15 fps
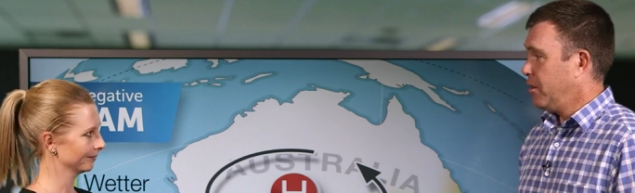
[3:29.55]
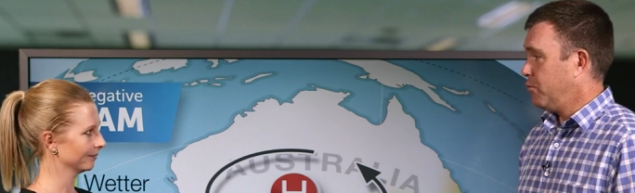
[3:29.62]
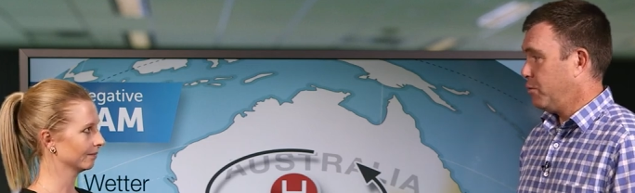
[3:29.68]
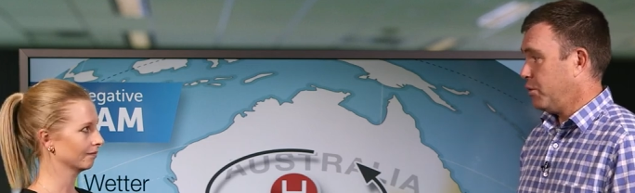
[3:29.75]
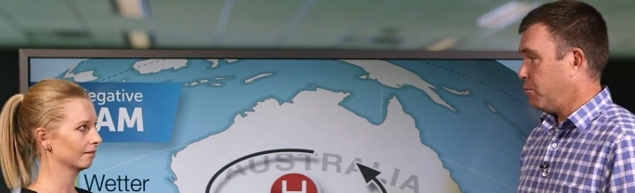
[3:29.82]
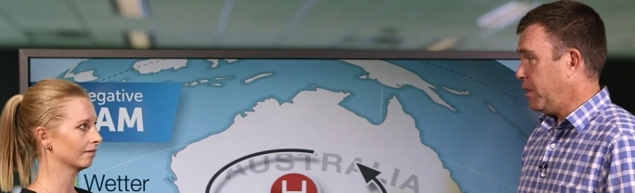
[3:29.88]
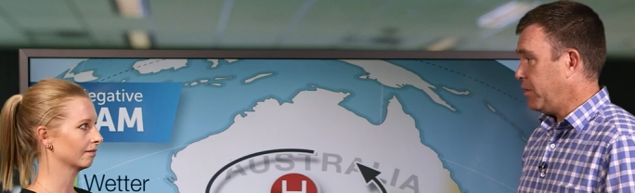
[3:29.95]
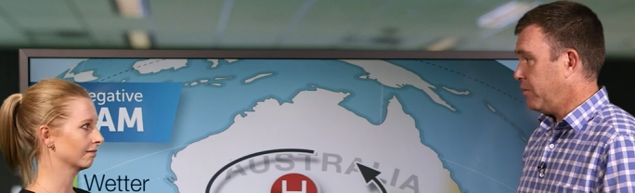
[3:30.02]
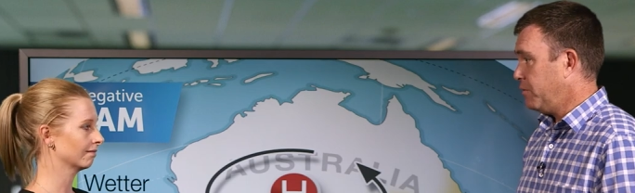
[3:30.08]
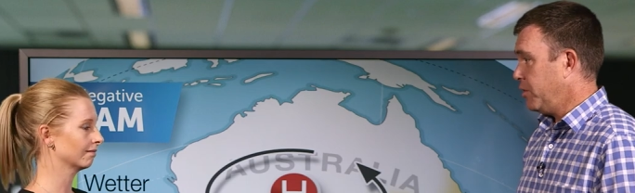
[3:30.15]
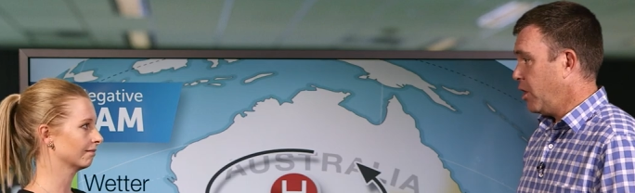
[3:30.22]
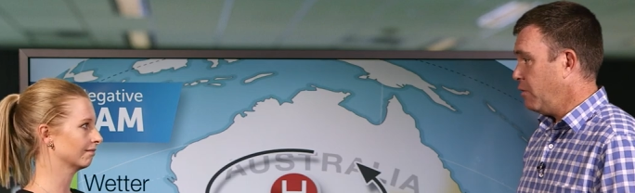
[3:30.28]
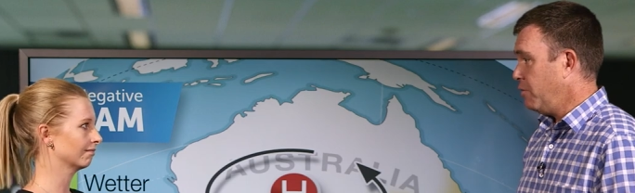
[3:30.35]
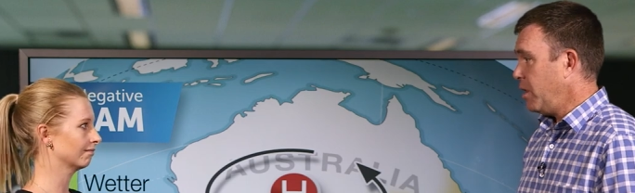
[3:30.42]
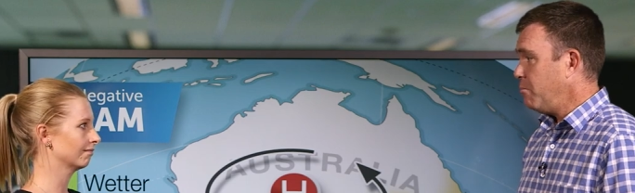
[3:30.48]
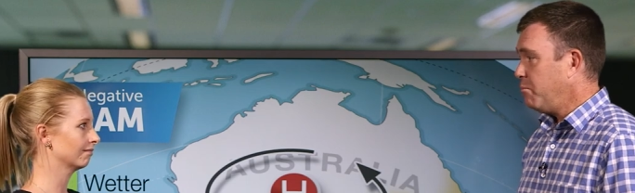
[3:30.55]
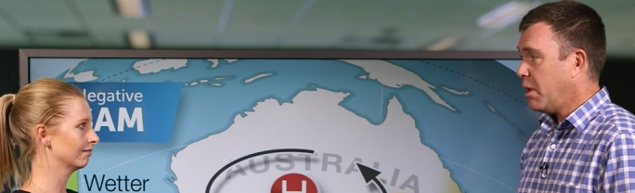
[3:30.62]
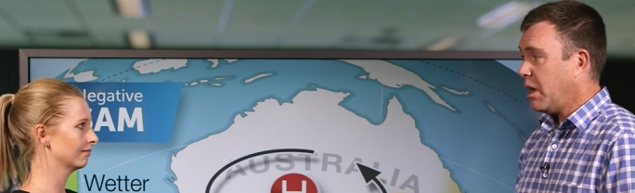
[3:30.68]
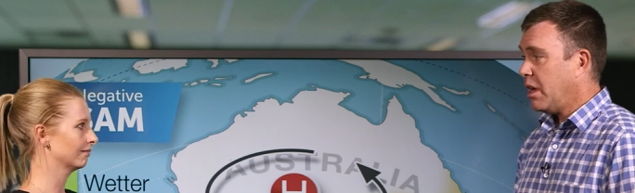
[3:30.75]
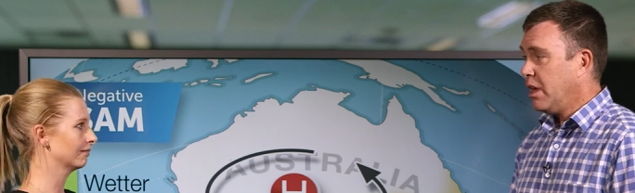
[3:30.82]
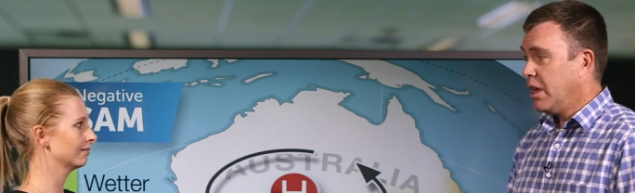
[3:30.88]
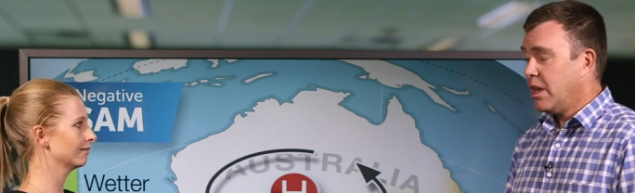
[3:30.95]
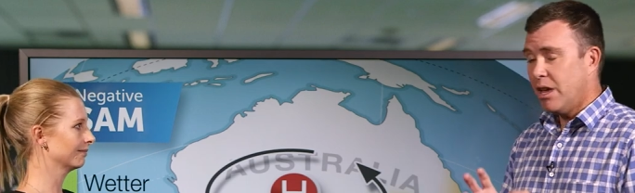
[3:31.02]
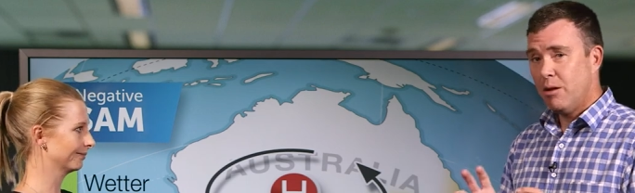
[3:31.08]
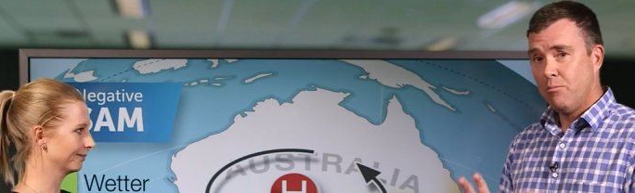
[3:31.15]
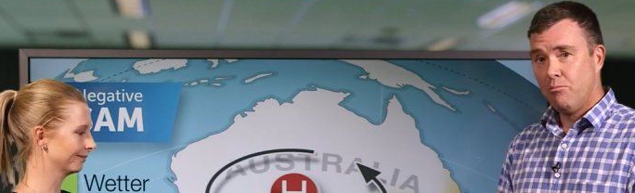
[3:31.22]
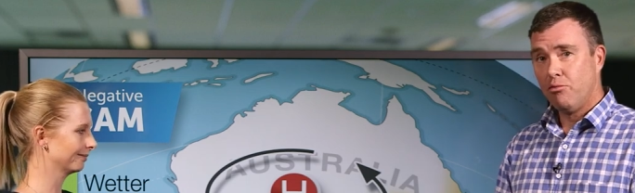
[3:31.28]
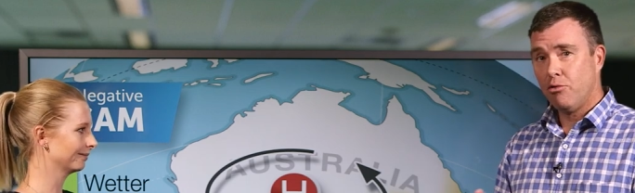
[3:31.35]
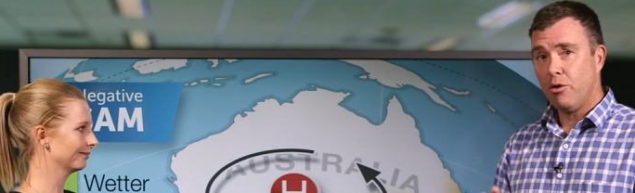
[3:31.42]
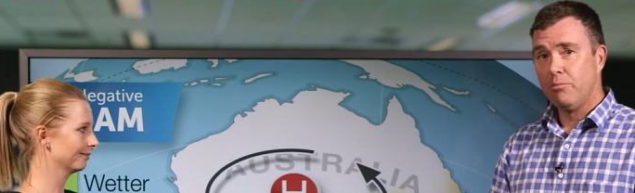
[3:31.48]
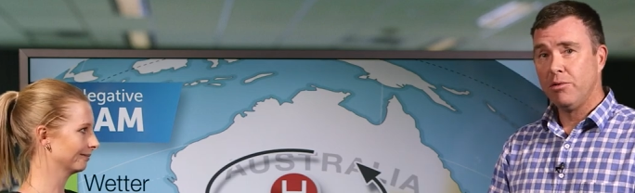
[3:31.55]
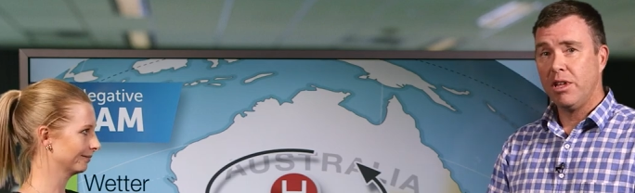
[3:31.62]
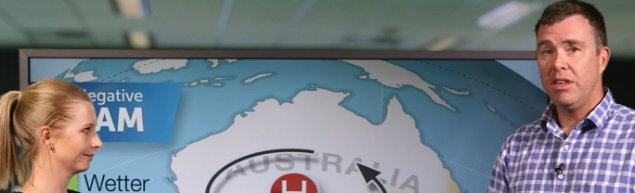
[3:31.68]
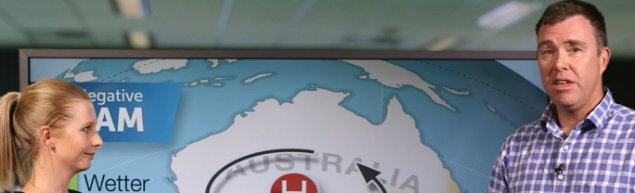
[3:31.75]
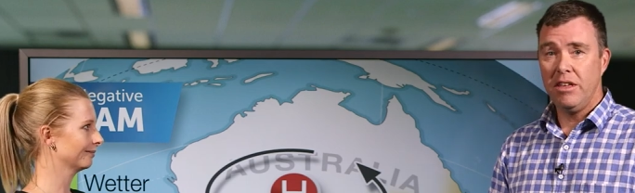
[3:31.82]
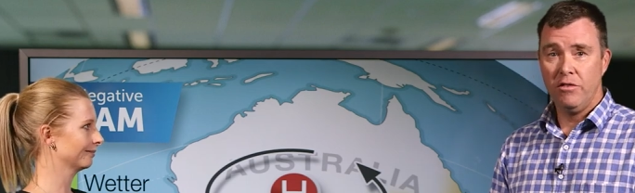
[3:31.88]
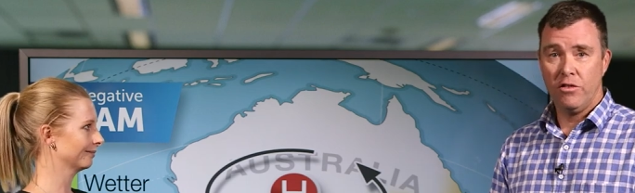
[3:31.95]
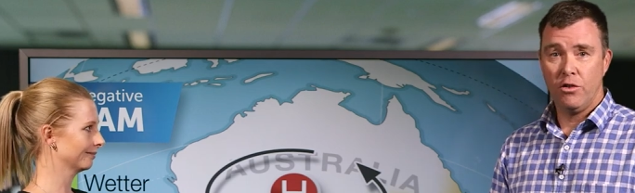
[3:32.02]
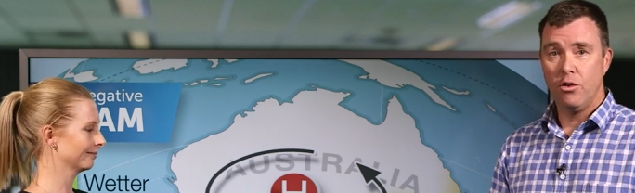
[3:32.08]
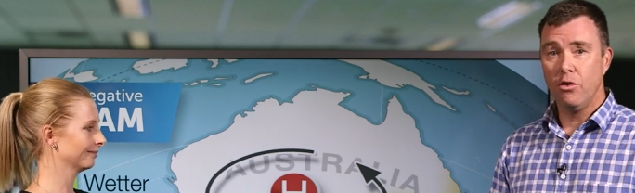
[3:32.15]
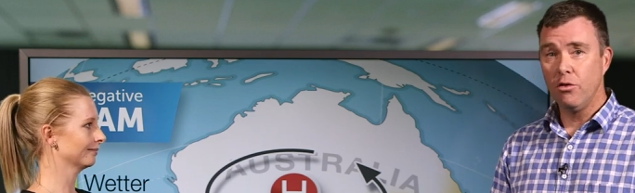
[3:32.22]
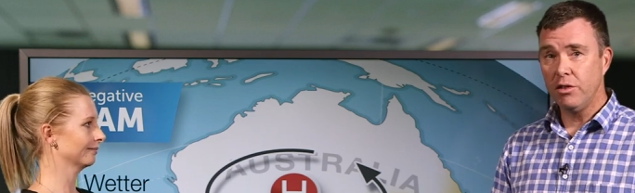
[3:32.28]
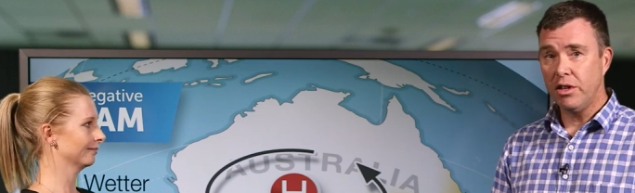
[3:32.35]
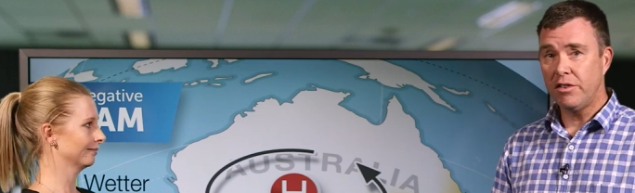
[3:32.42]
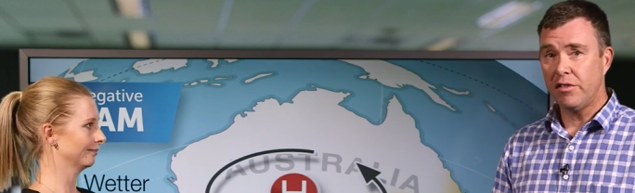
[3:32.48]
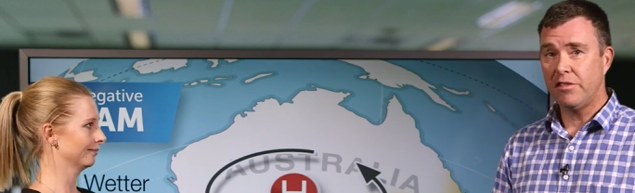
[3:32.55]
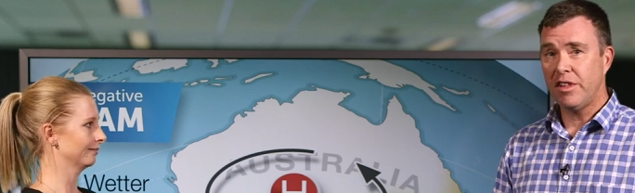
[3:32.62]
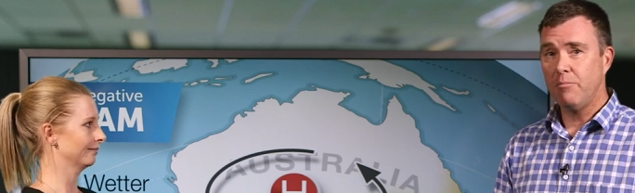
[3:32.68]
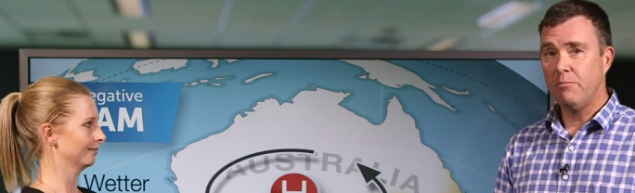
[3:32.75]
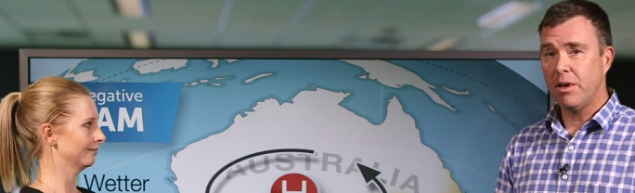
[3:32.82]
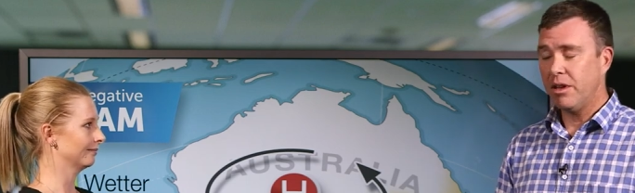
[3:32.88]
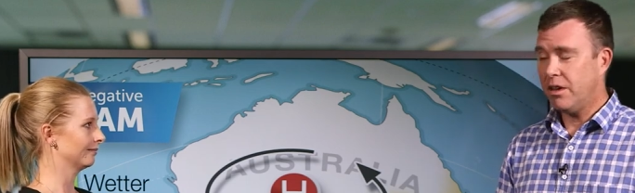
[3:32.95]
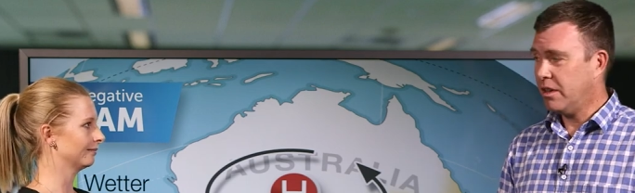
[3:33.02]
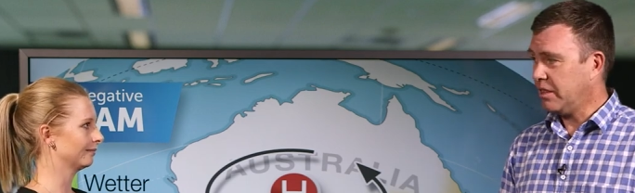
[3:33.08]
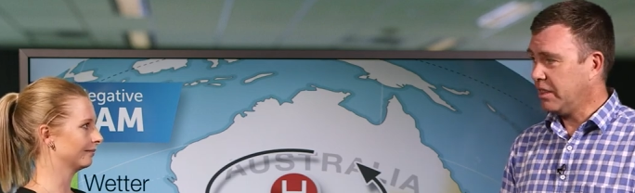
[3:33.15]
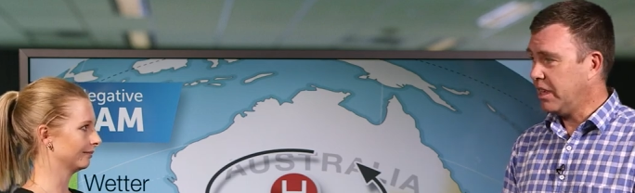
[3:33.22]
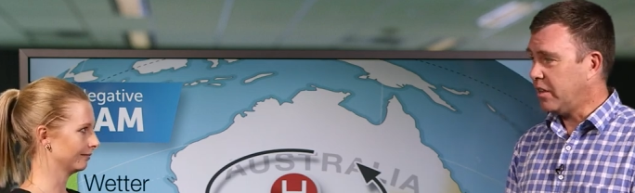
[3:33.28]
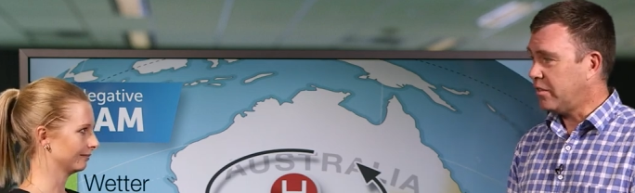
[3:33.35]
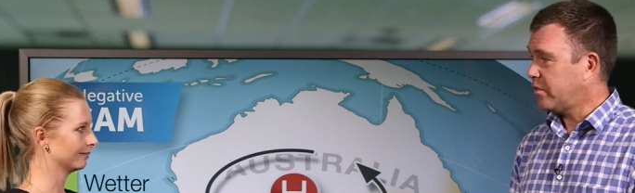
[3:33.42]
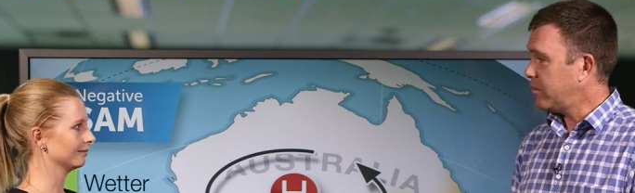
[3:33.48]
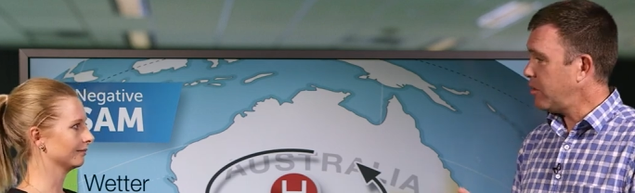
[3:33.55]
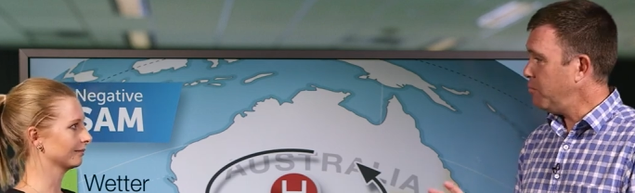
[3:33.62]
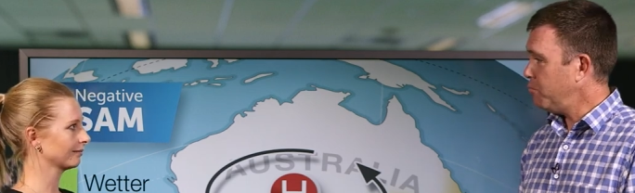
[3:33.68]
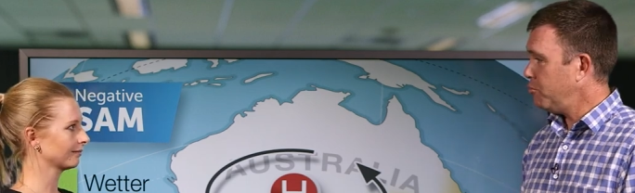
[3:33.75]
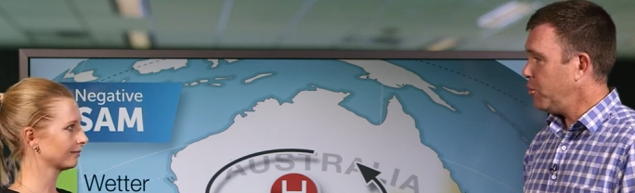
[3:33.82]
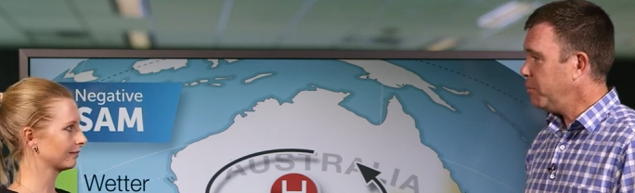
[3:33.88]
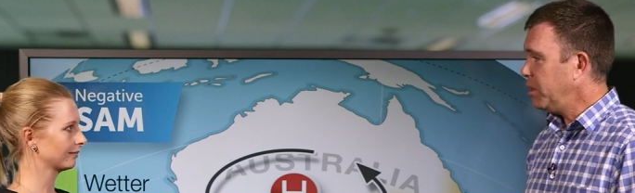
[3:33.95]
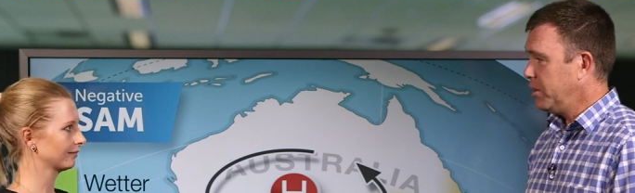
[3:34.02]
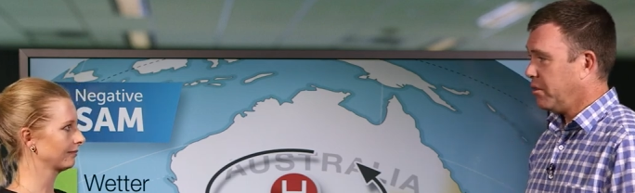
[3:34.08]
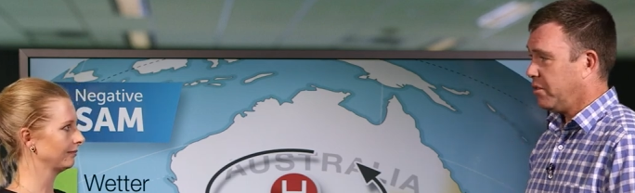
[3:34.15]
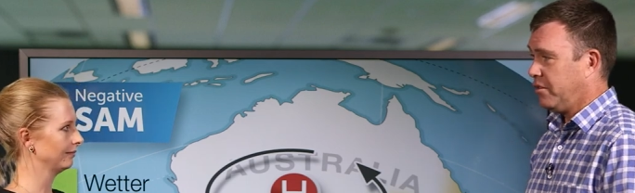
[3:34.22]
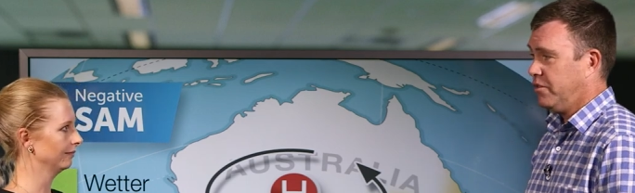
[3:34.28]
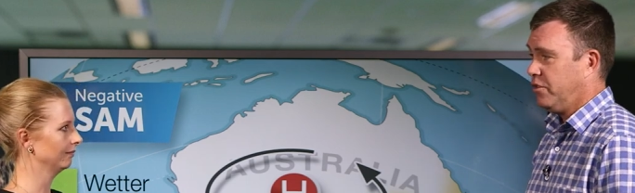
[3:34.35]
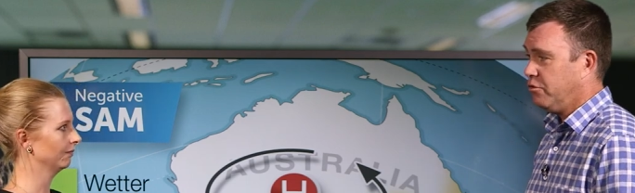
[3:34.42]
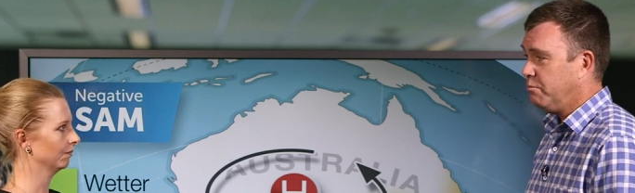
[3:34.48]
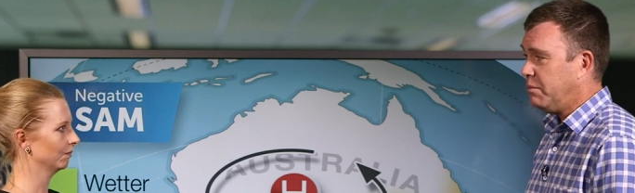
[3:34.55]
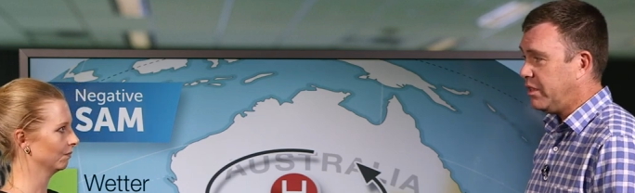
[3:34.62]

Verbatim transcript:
Speaker 1: for the rest of November and probably into early December at least, so probably not until